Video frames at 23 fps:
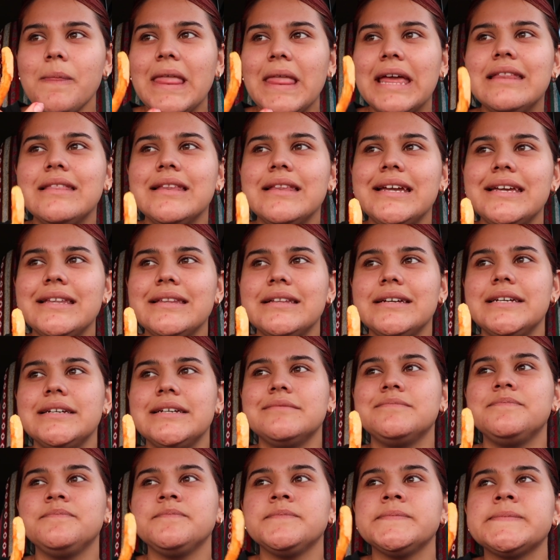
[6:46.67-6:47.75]
And
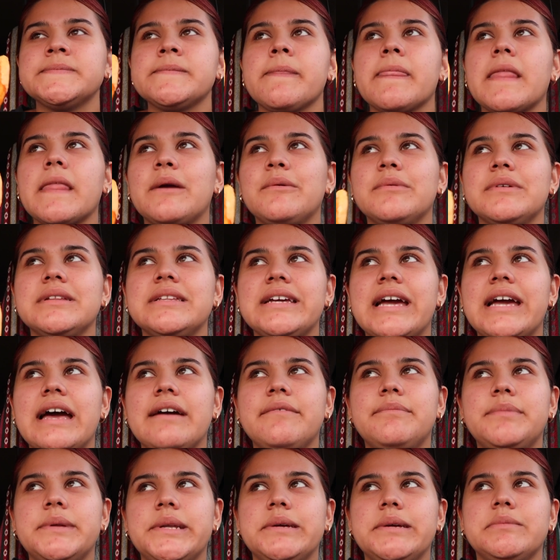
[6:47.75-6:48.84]
lately, I really
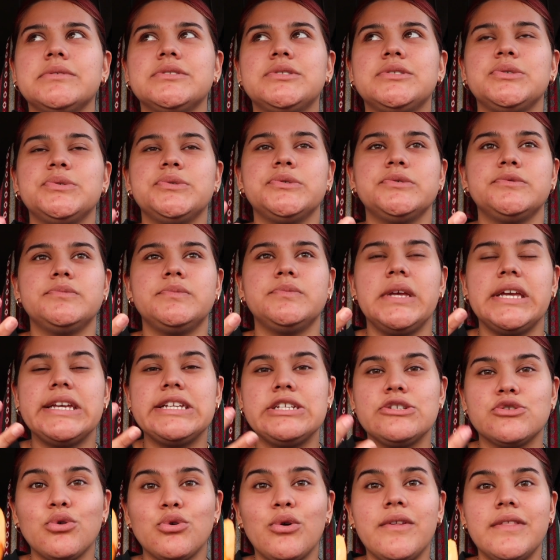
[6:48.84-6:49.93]
have been able to
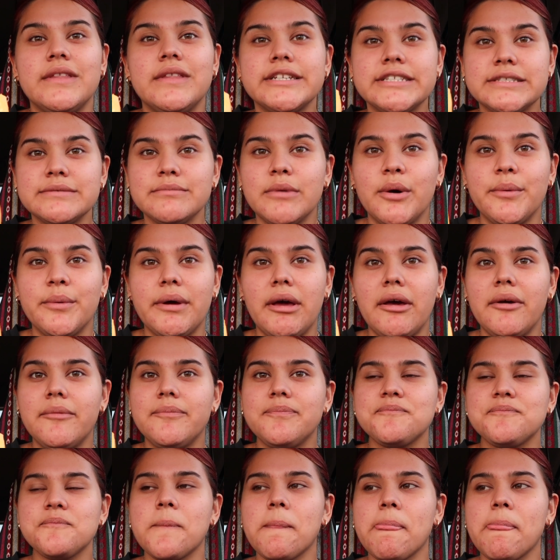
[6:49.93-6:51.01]
enjoy this moment
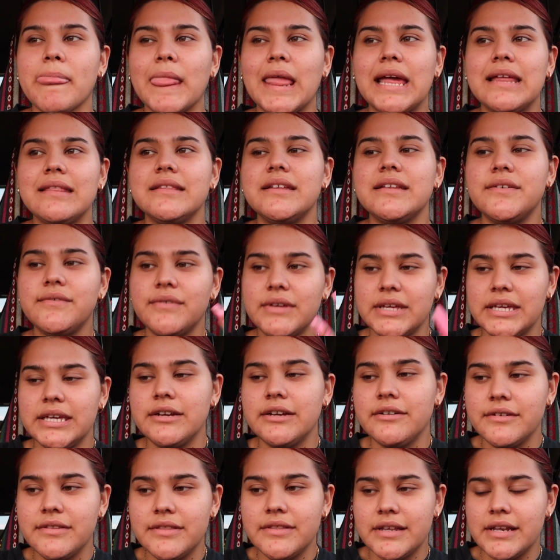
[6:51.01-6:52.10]
and live
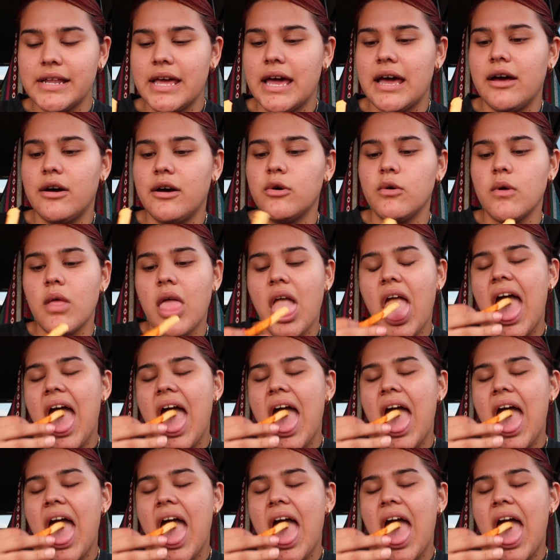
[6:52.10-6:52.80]
here in the now.